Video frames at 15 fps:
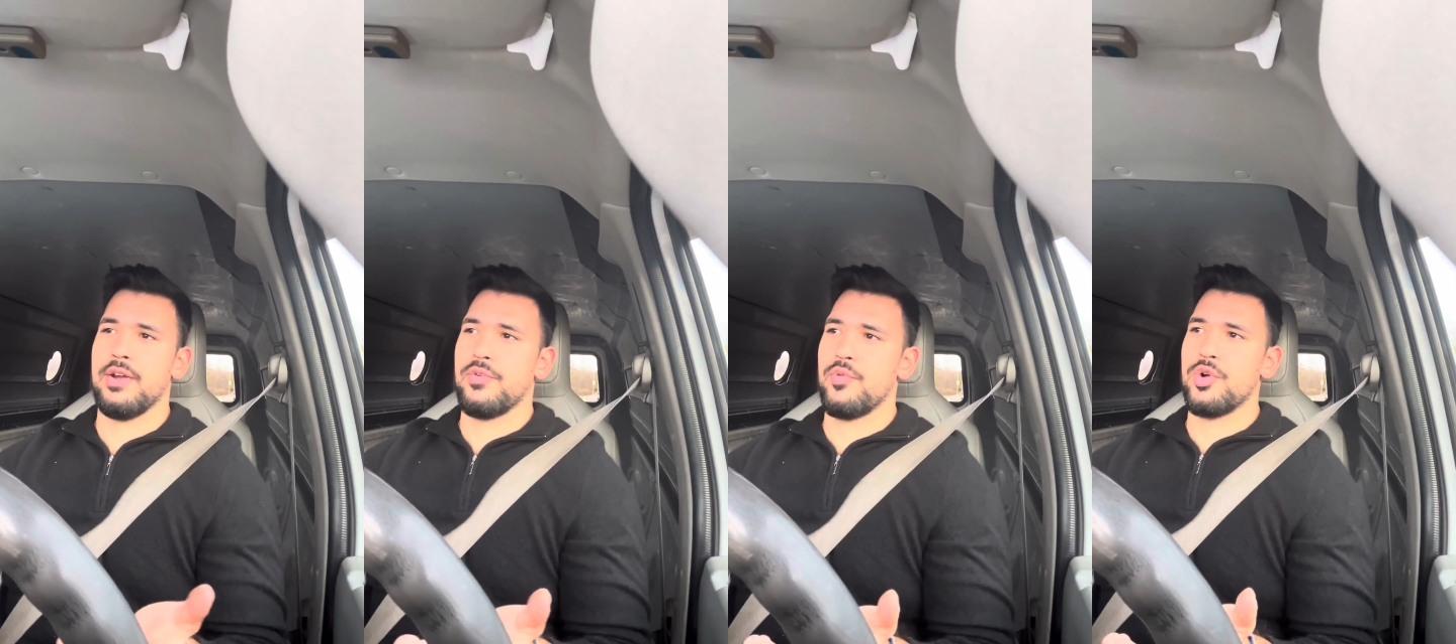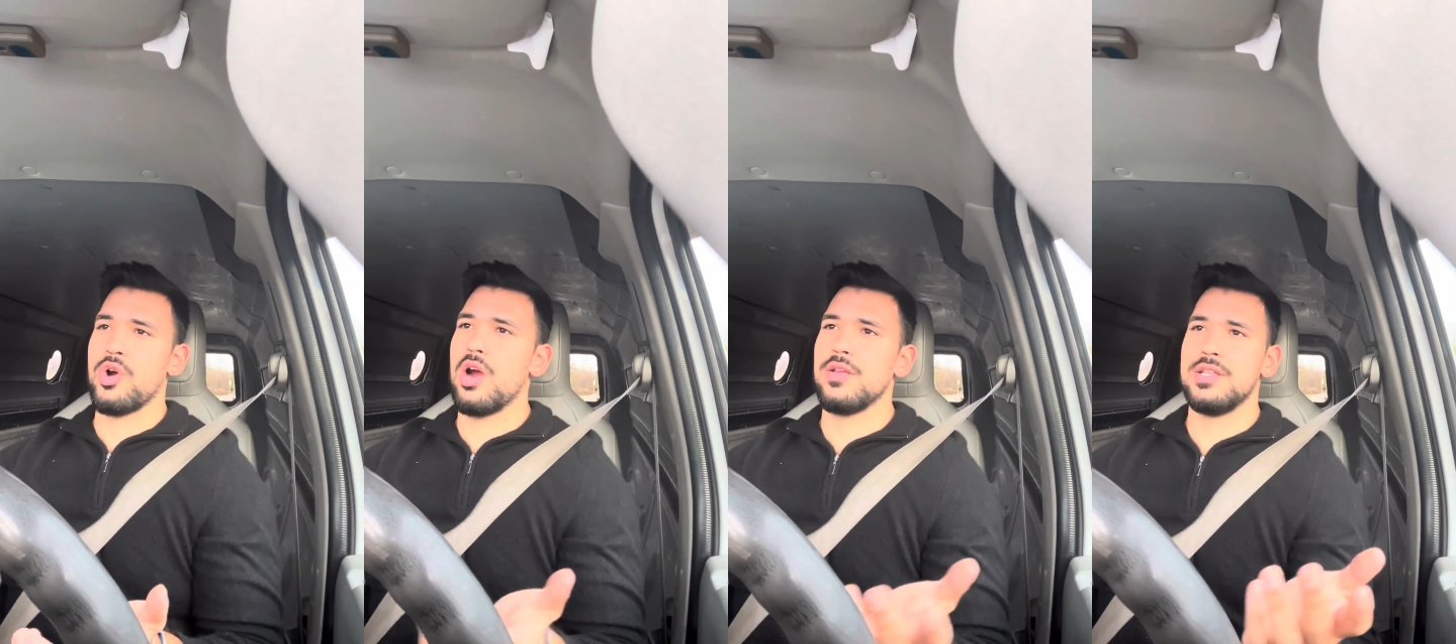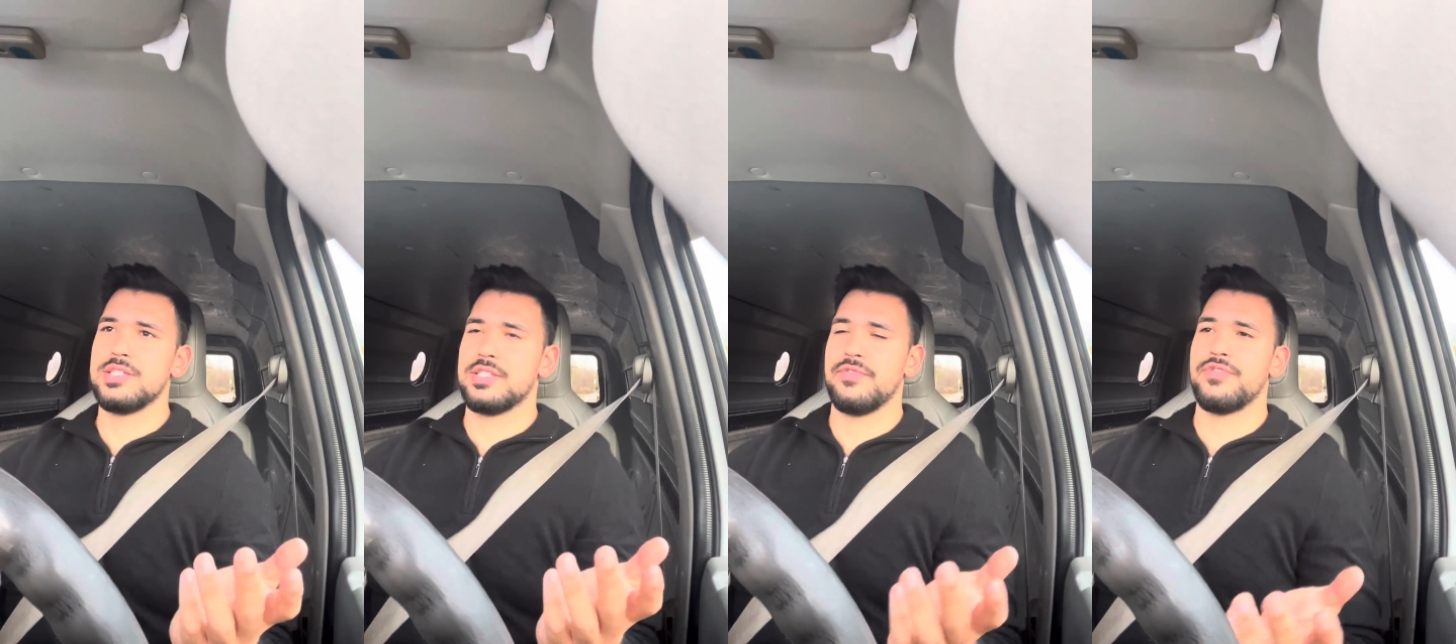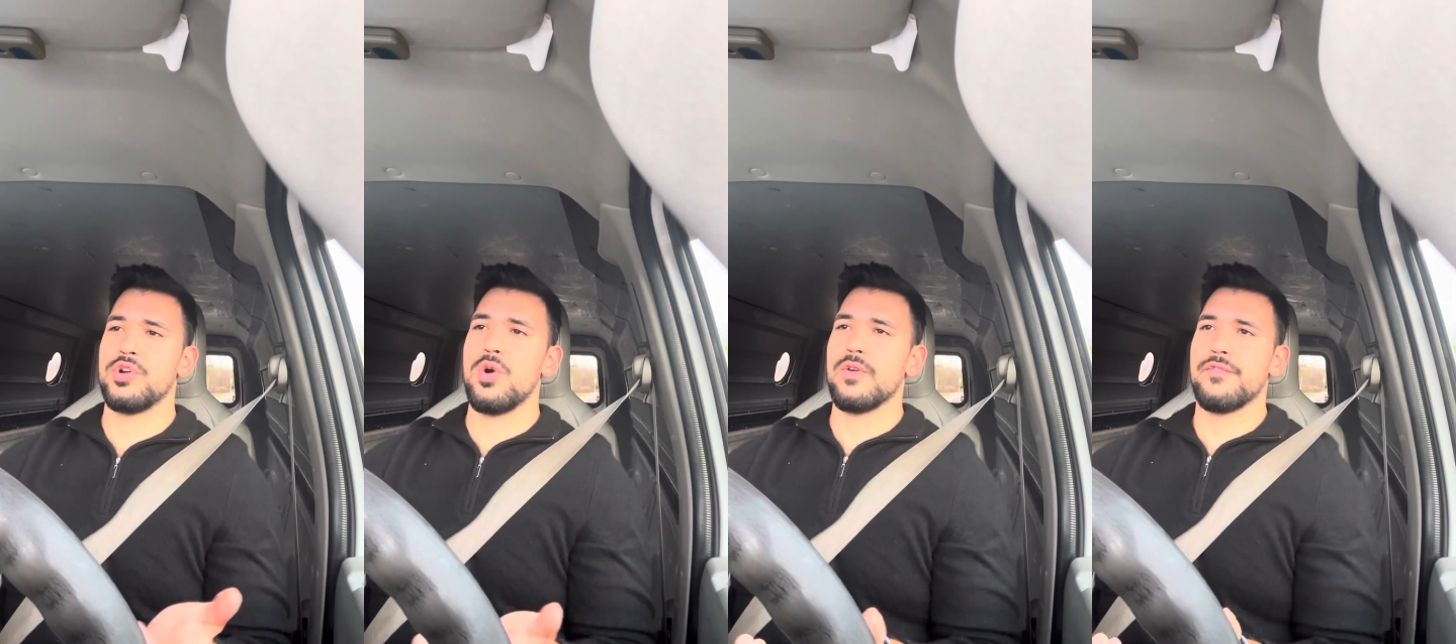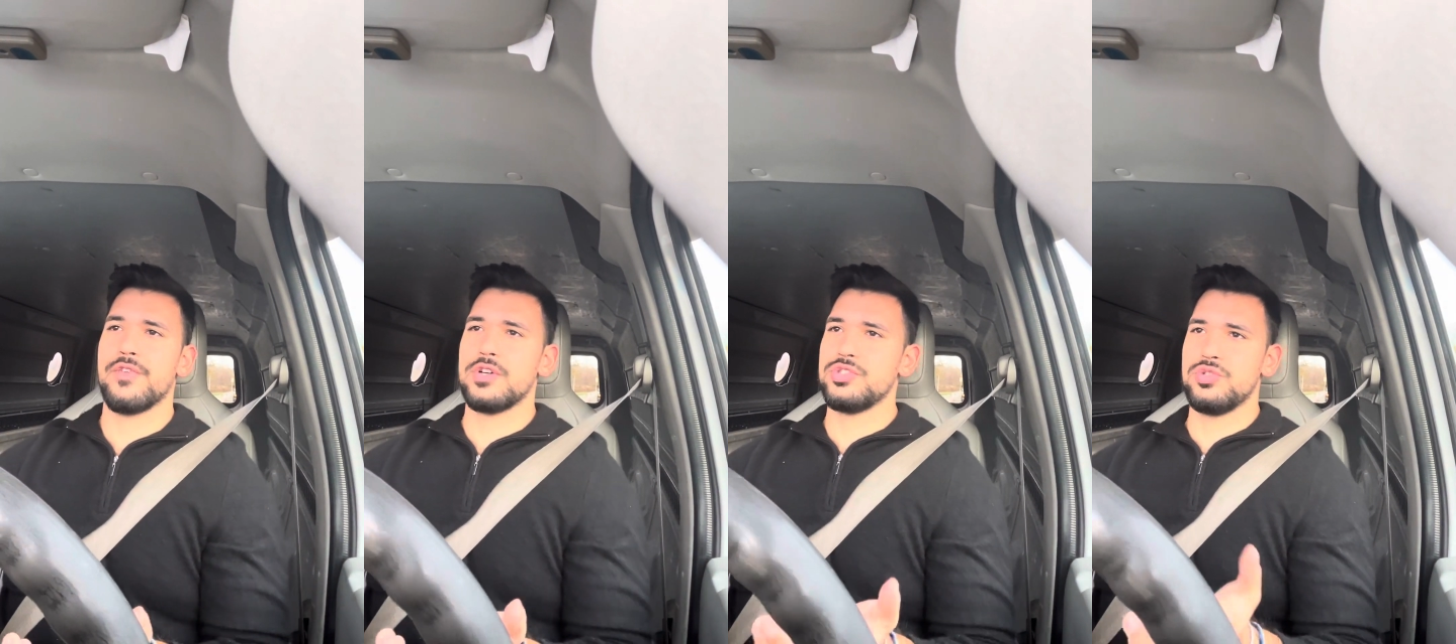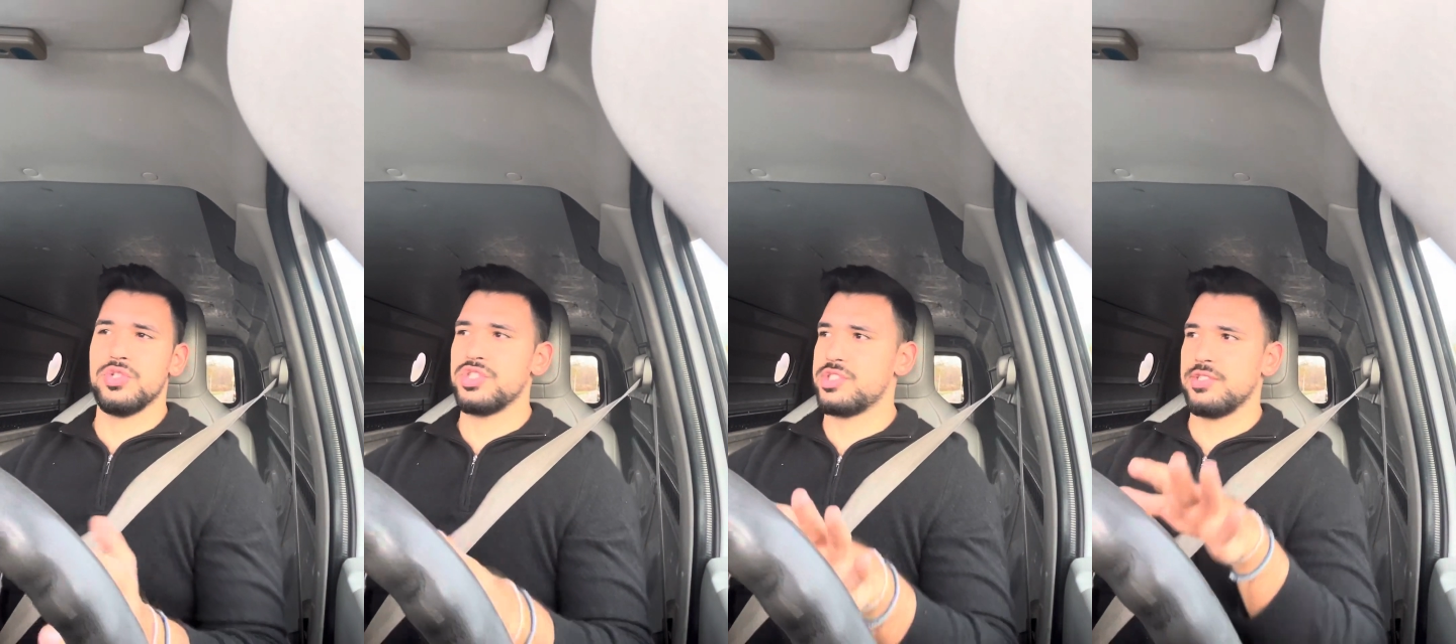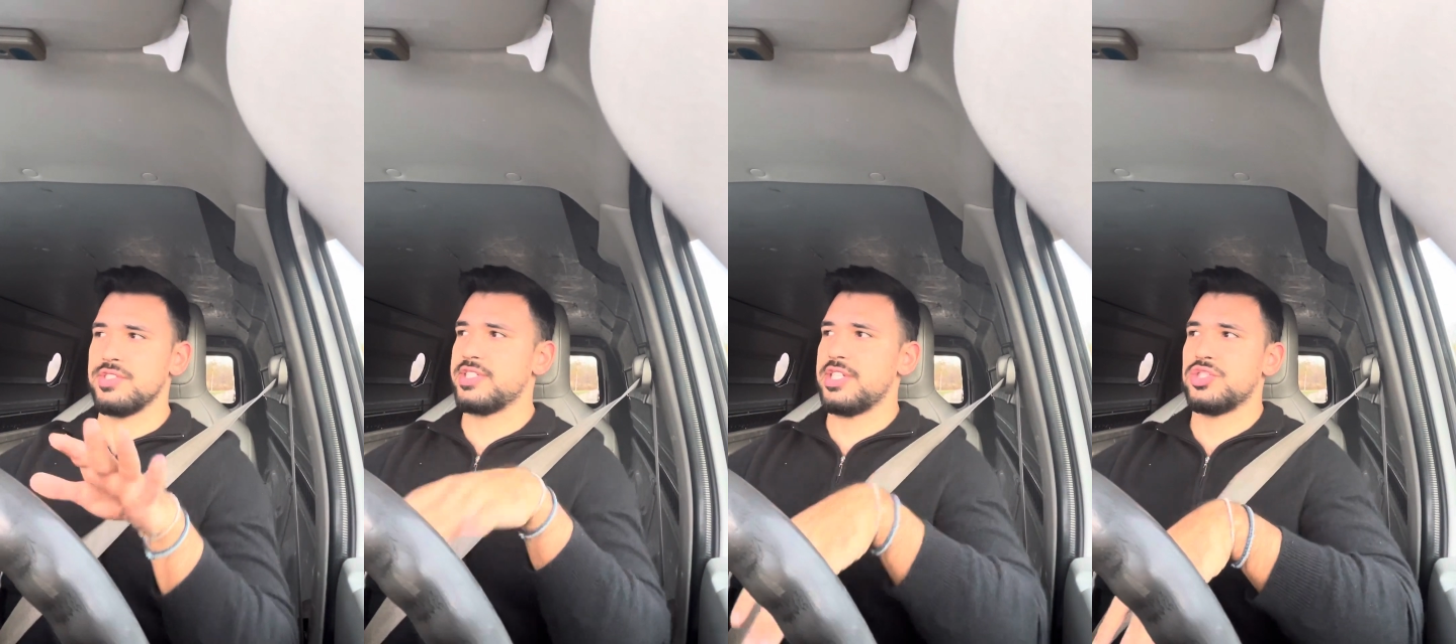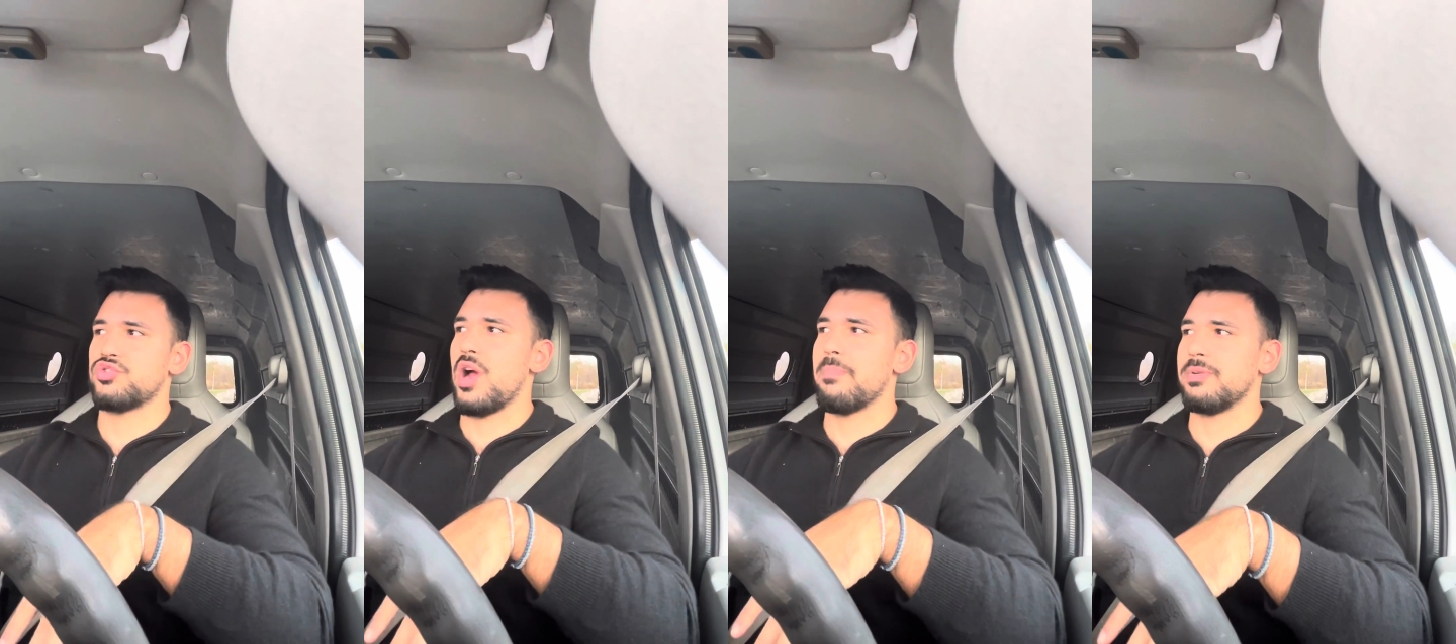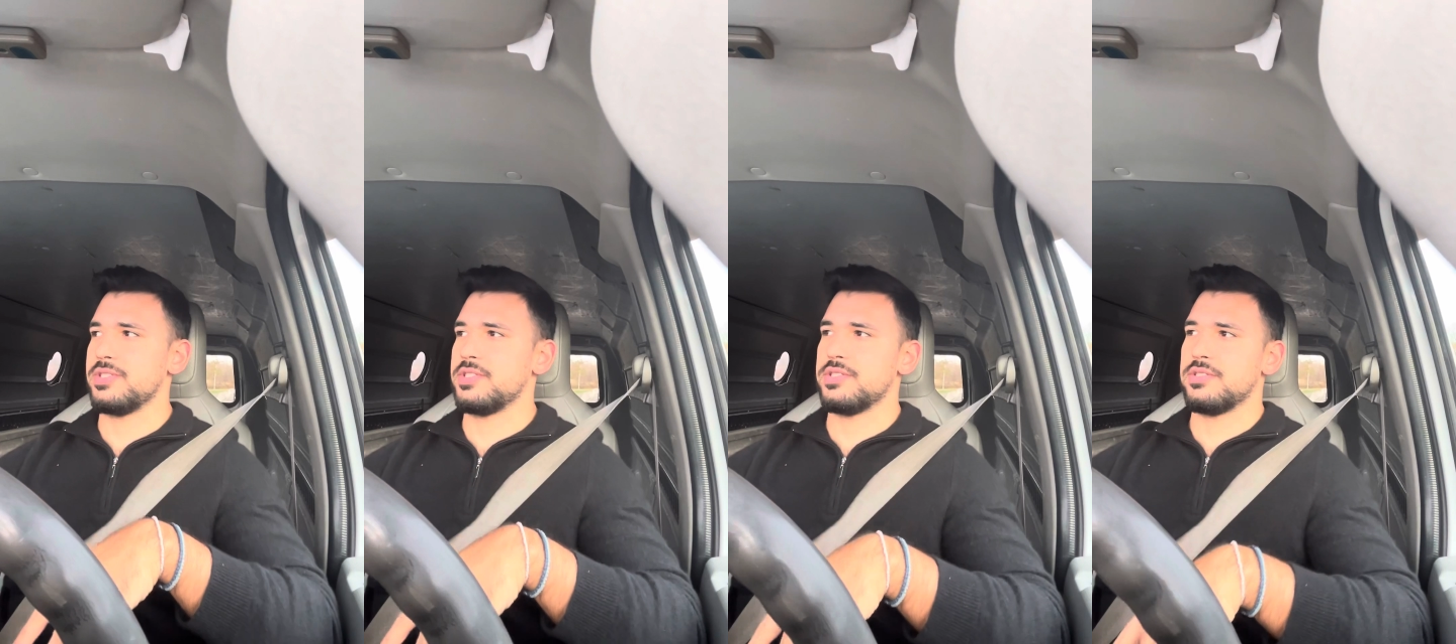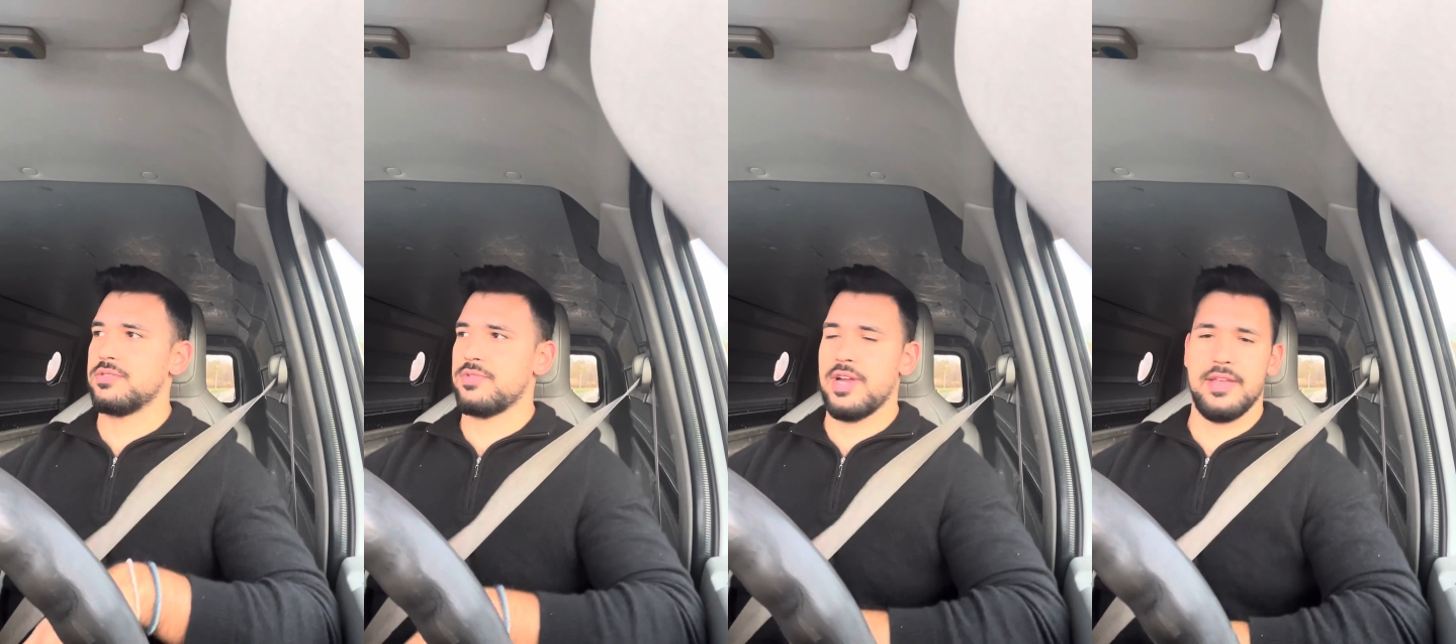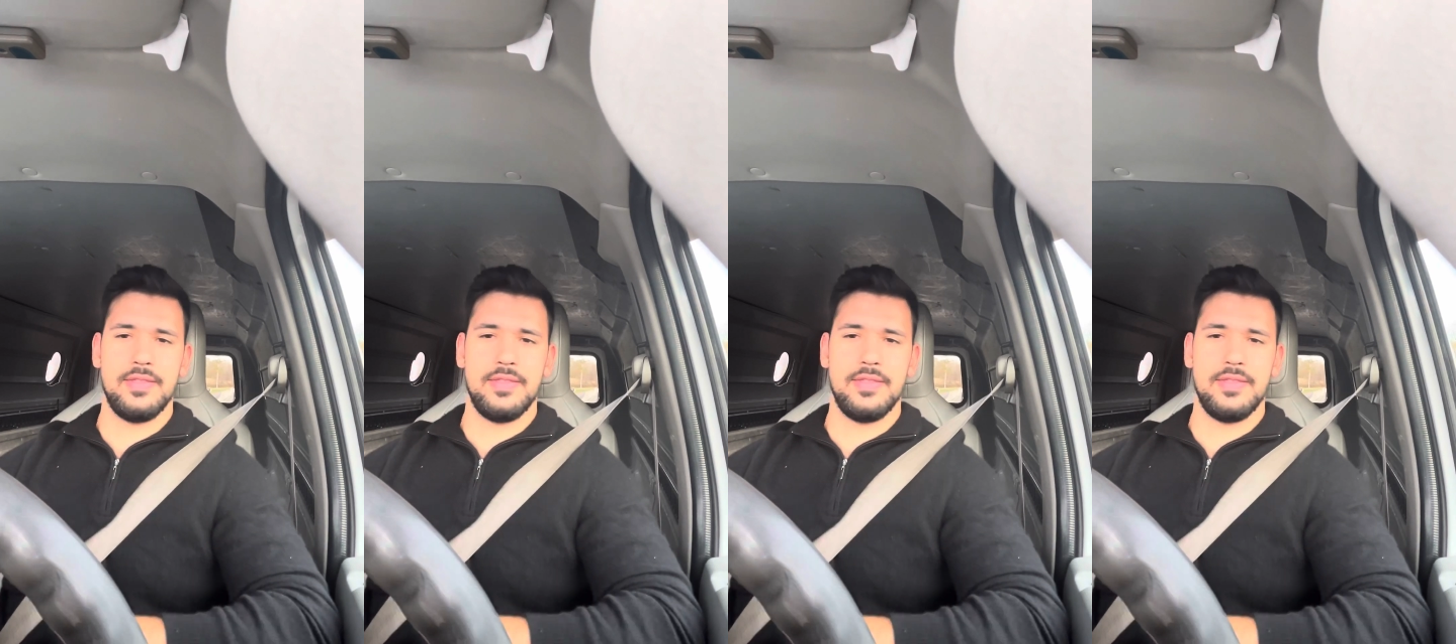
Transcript: Regardless if you're going first, you can still set Droplets, right?